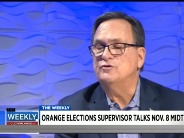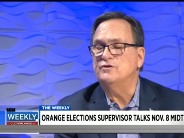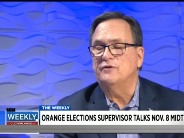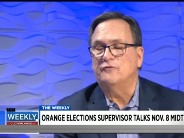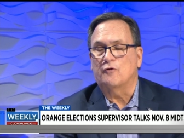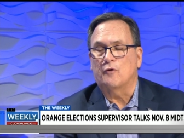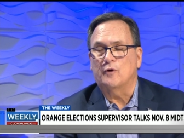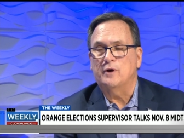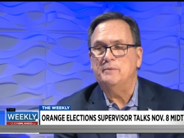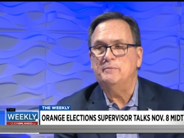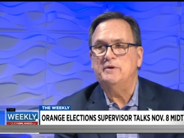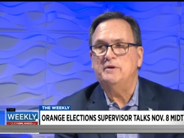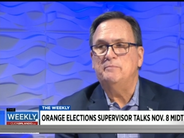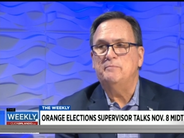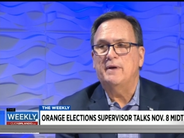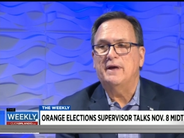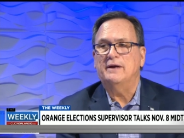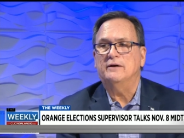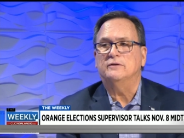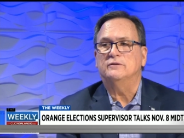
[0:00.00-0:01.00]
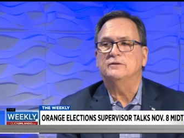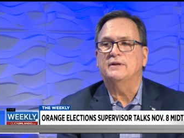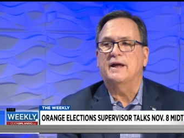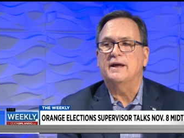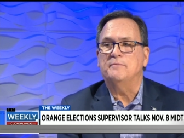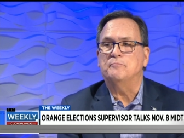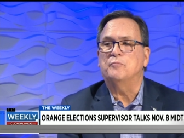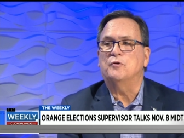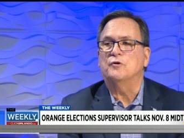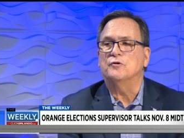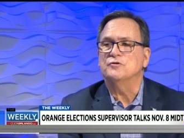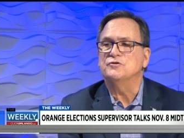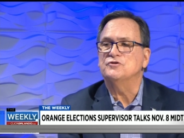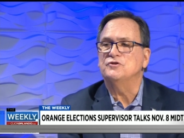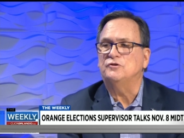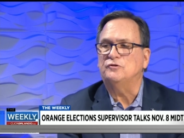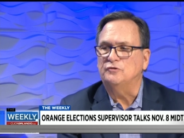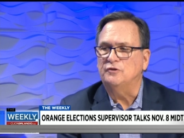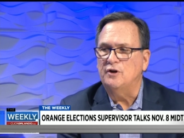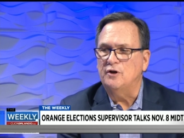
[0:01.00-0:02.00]
have already been mailed a
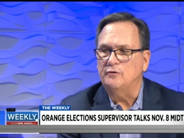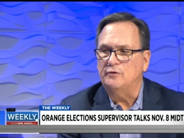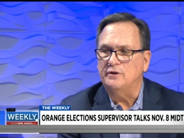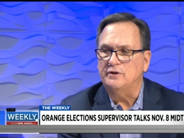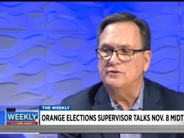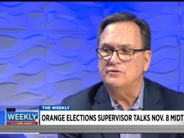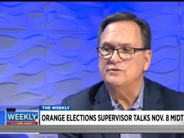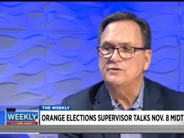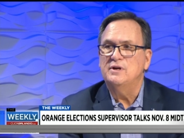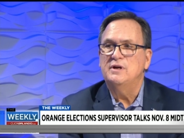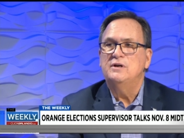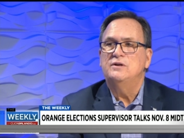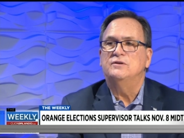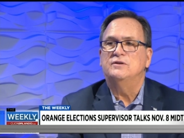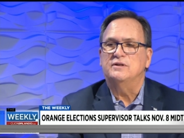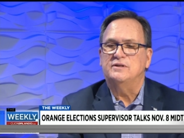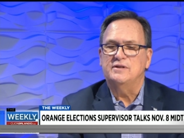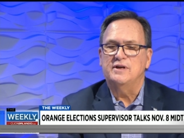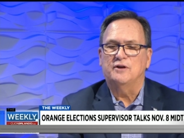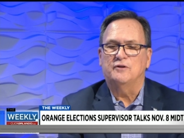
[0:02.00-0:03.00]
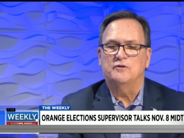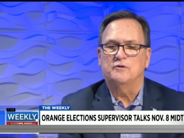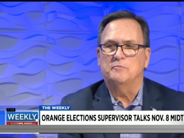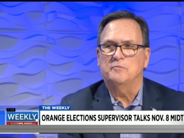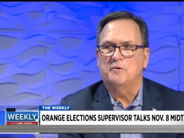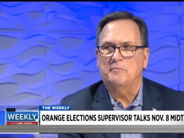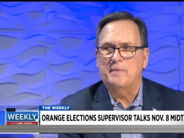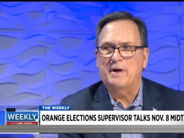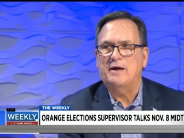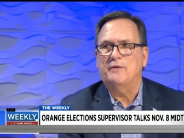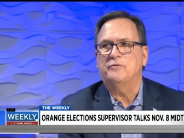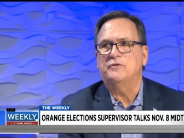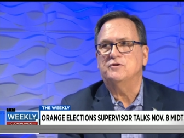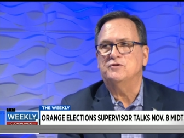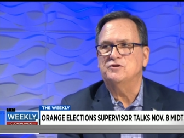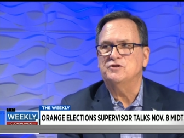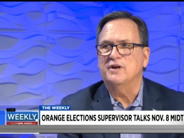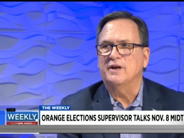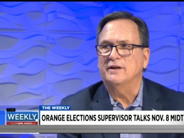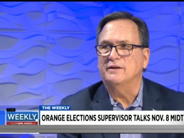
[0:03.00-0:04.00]
personal notice to tell them about the
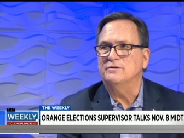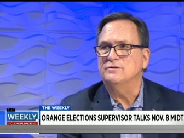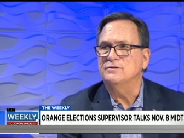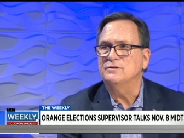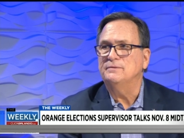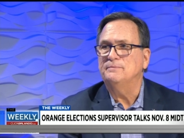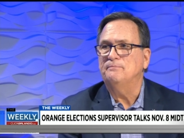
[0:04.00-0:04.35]
change.